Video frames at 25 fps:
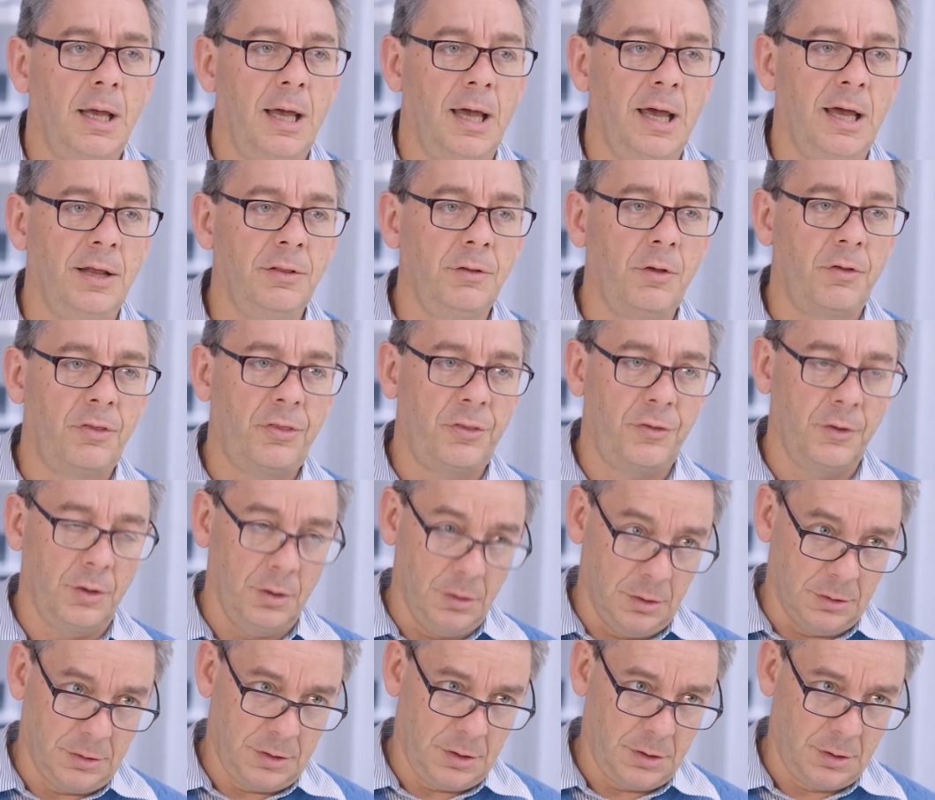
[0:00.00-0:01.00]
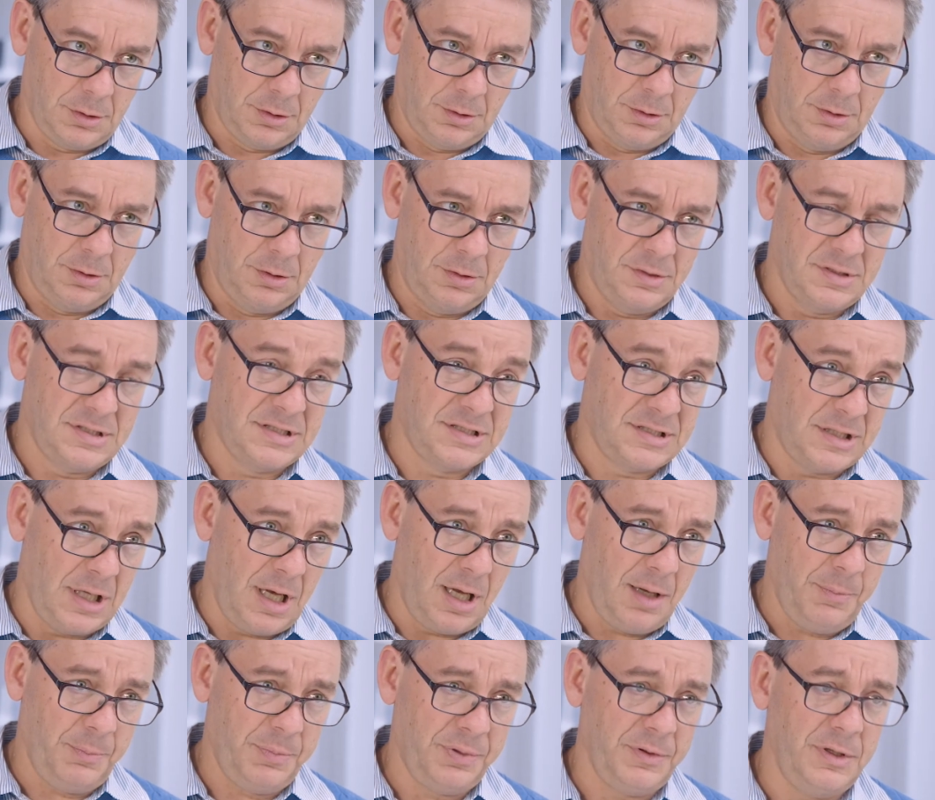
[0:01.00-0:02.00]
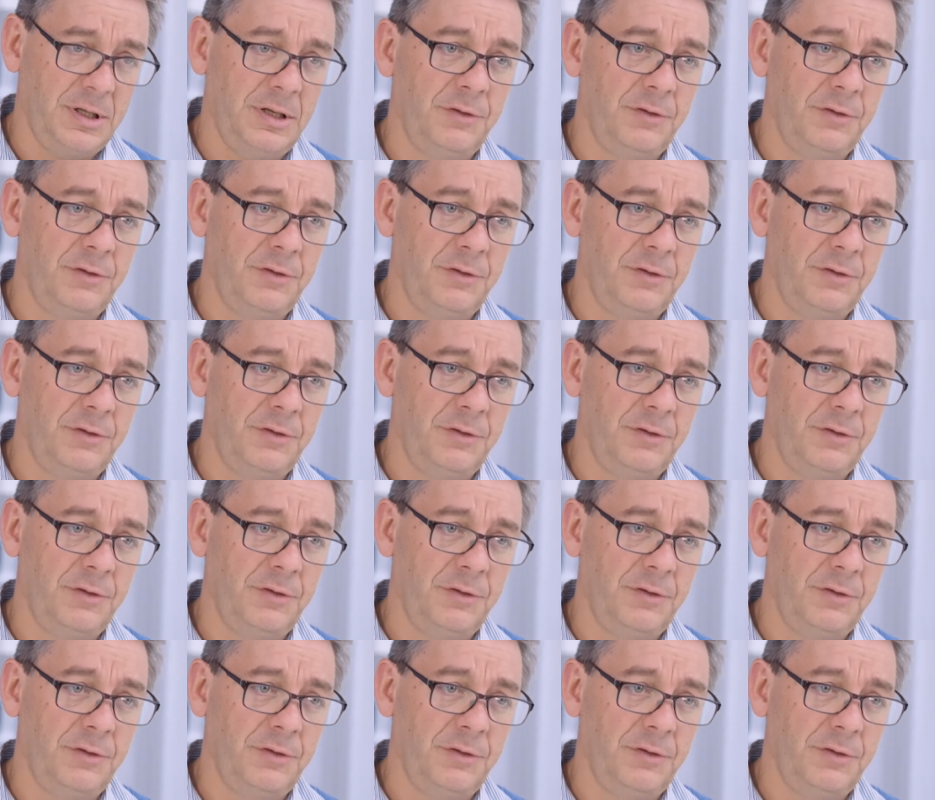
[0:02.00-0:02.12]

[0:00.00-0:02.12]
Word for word: And the third step,